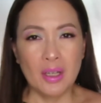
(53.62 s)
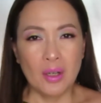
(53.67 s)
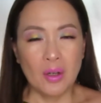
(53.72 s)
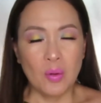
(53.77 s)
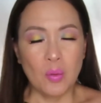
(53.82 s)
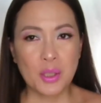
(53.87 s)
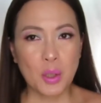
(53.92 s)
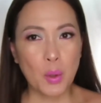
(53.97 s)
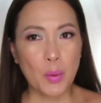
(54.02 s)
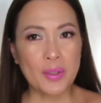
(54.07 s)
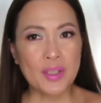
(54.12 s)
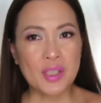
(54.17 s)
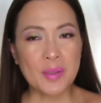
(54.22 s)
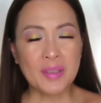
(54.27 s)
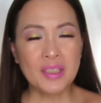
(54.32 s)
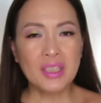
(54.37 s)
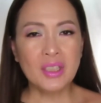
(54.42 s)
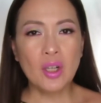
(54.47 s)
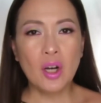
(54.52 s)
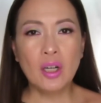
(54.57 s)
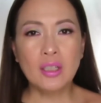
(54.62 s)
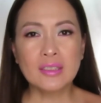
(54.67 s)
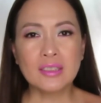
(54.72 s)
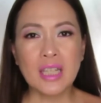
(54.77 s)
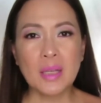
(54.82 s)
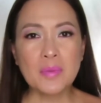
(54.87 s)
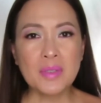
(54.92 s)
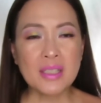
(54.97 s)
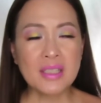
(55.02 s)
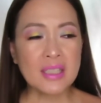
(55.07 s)
So it's been a long
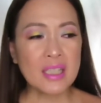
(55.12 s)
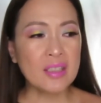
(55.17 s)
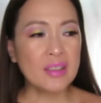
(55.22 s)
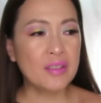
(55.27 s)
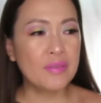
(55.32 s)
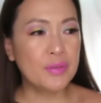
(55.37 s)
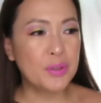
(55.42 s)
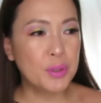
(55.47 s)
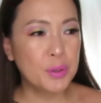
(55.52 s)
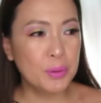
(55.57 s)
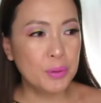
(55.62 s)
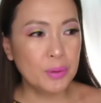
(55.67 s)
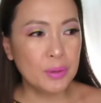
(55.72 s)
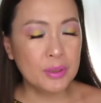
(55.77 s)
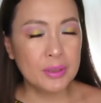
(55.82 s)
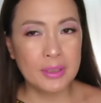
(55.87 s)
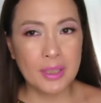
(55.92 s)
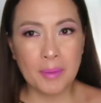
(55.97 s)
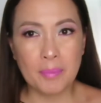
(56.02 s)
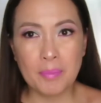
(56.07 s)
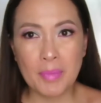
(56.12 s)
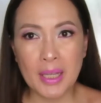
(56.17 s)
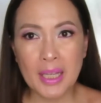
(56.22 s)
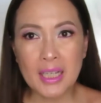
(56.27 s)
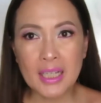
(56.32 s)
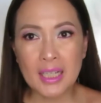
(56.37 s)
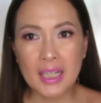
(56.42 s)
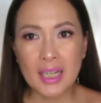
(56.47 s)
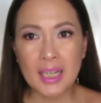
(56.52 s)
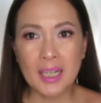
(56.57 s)
time since I reviewed
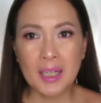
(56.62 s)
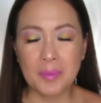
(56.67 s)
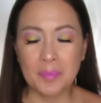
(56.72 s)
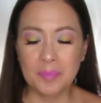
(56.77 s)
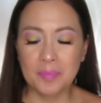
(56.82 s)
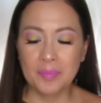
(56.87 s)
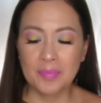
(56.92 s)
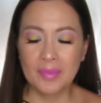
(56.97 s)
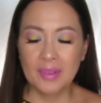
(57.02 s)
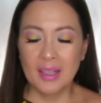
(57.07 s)
makeup.